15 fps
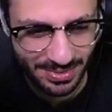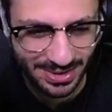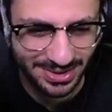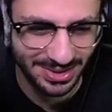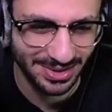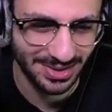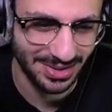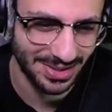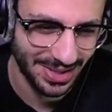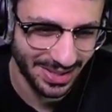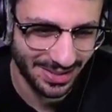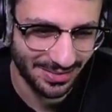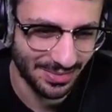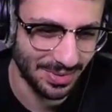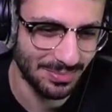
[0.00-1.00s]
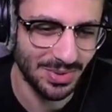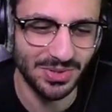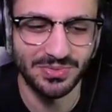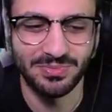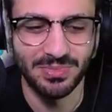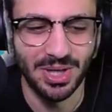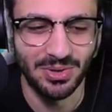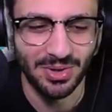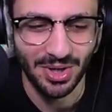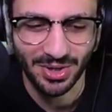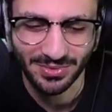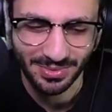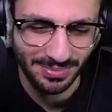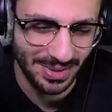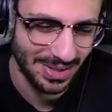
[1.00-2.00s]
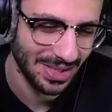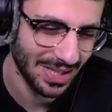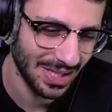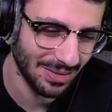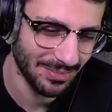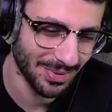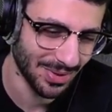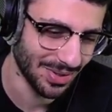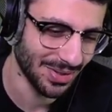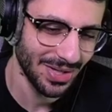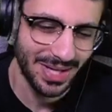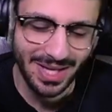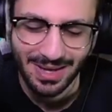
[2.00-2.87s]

be to like remove Moarg from the game or